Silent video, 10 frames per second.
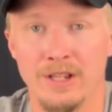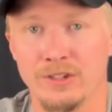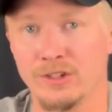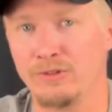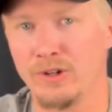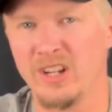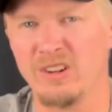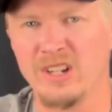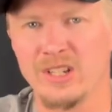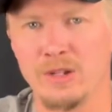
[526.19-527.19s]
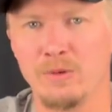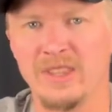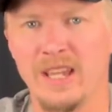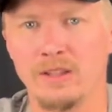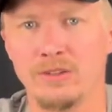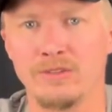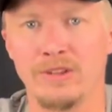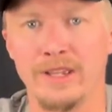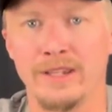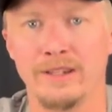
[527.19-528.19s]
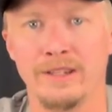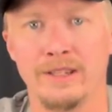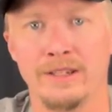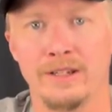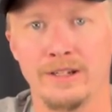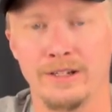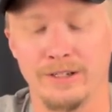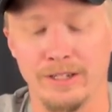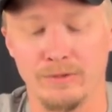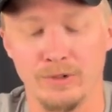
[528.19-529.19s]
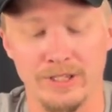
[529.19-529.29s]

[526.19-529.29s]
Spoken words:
So if you're curious on what that looks like and